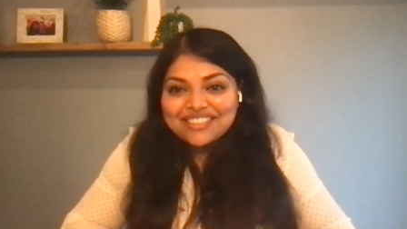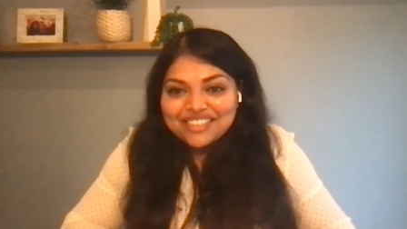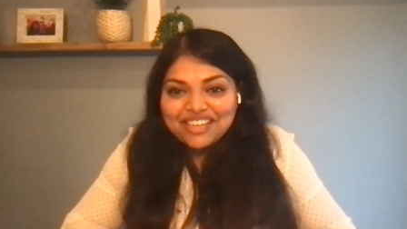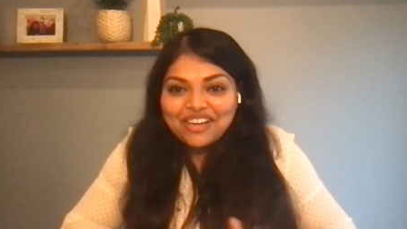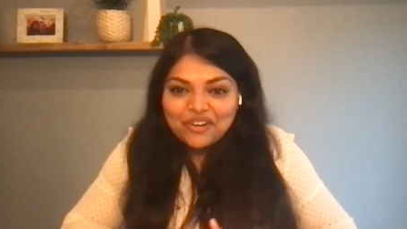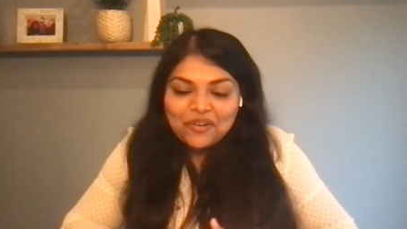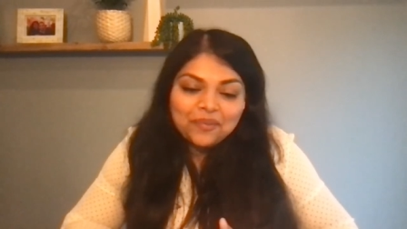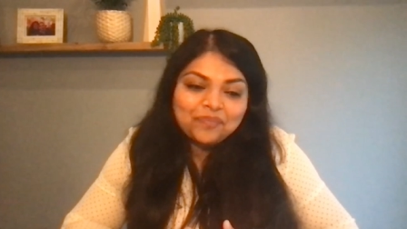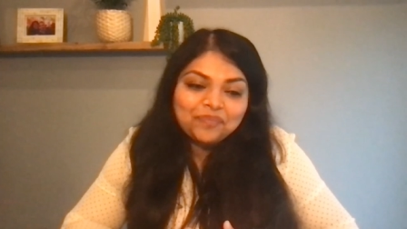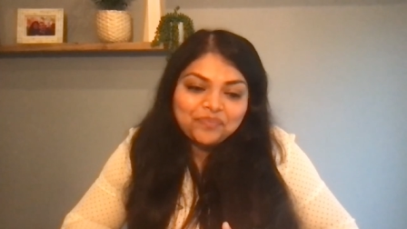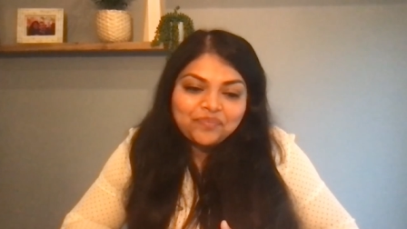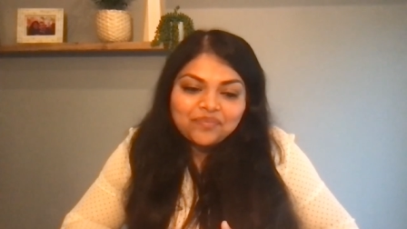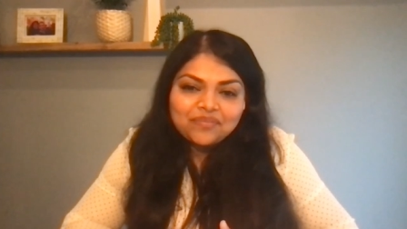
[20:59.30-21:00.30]

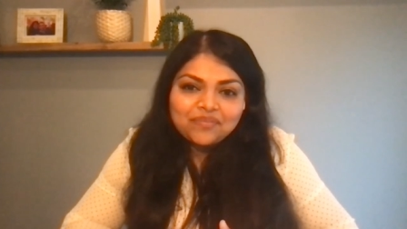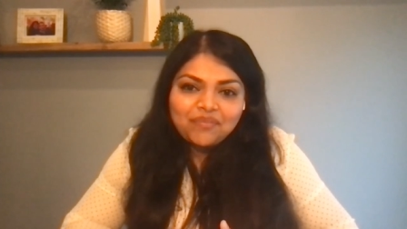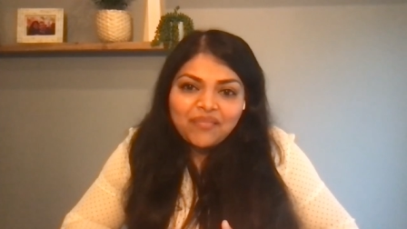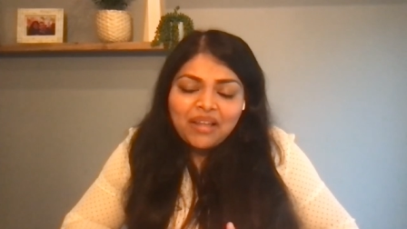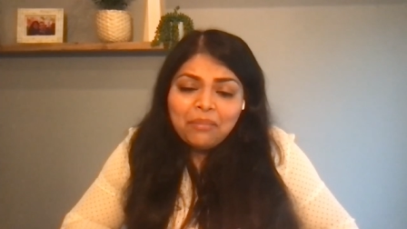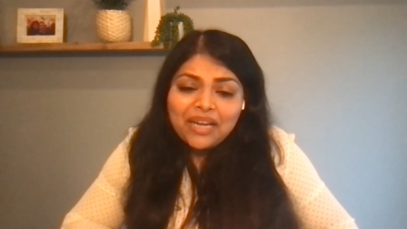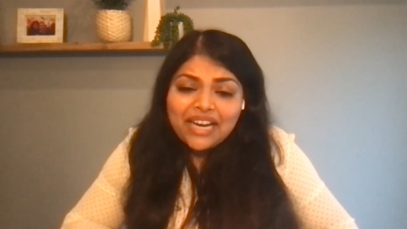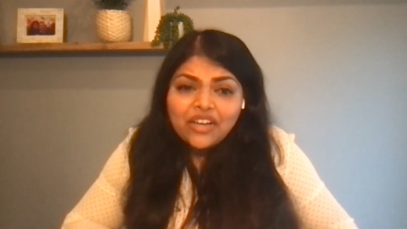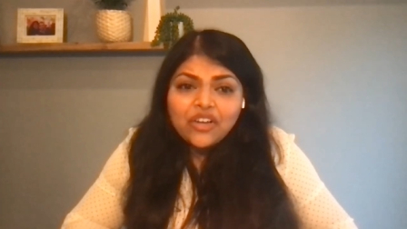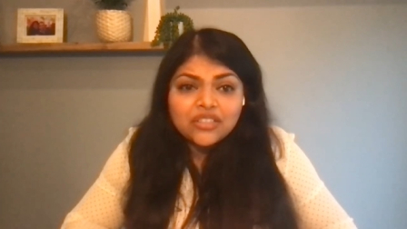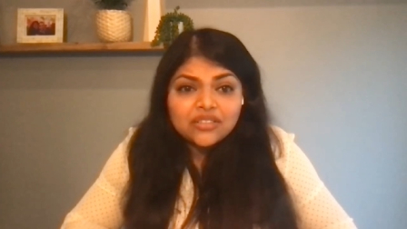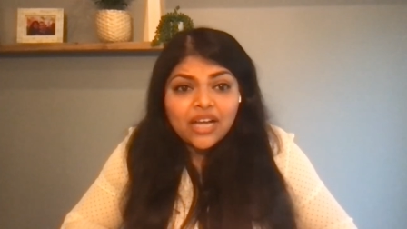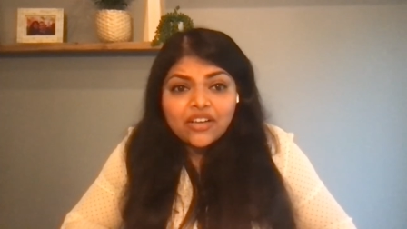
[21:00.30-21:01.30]
but I
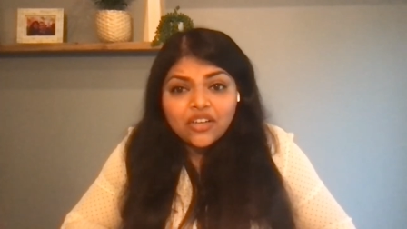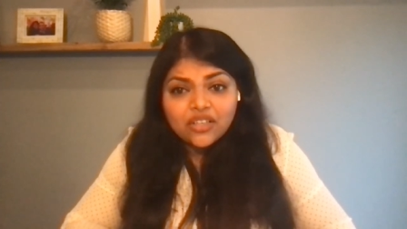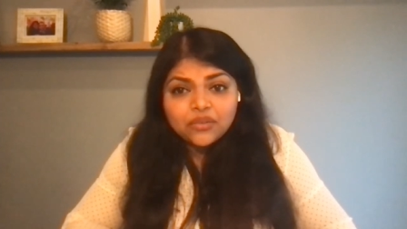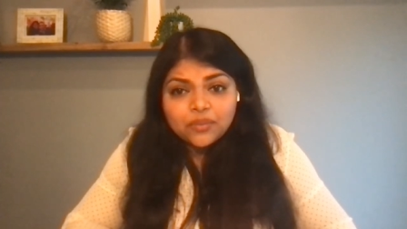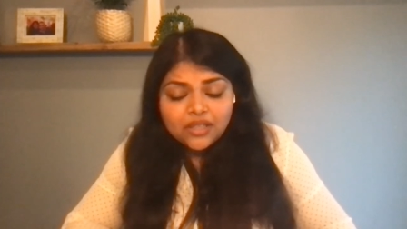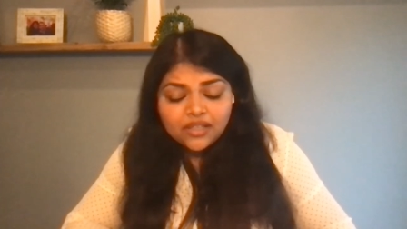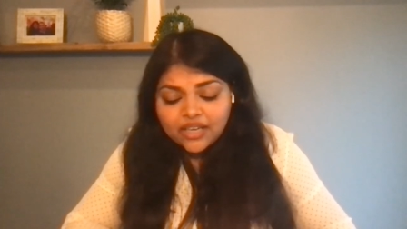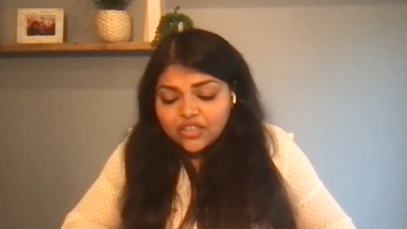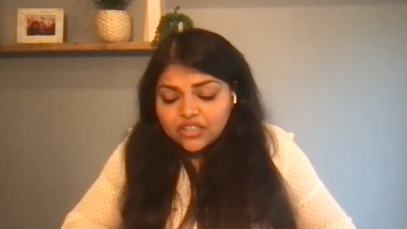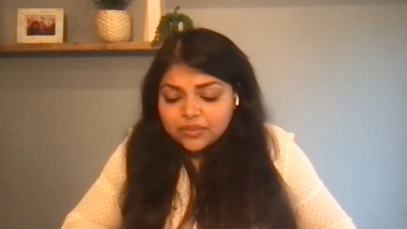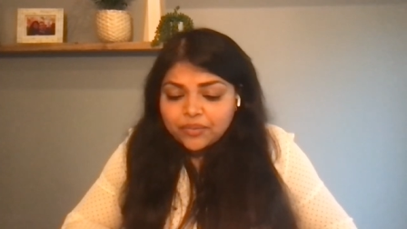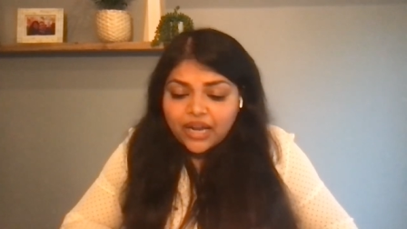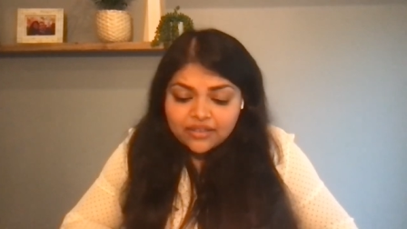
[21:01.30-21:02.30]
got to work, I
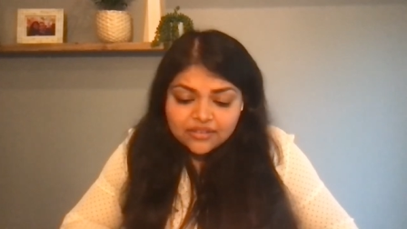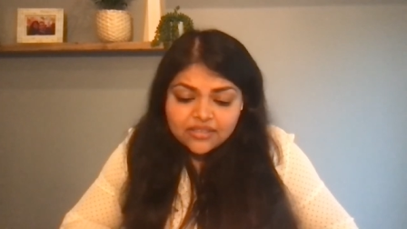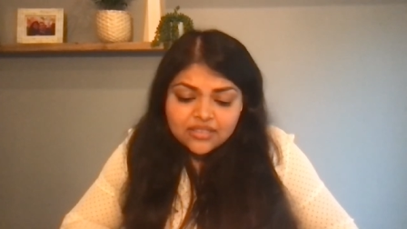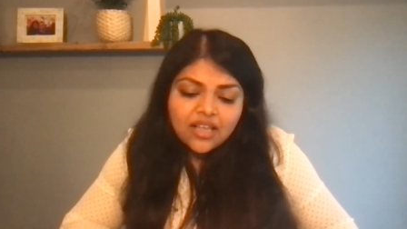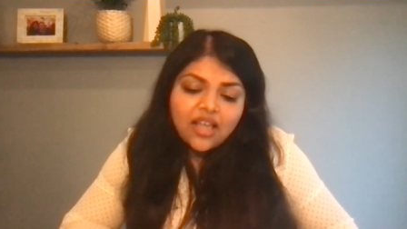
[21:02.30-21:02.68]
got to practice.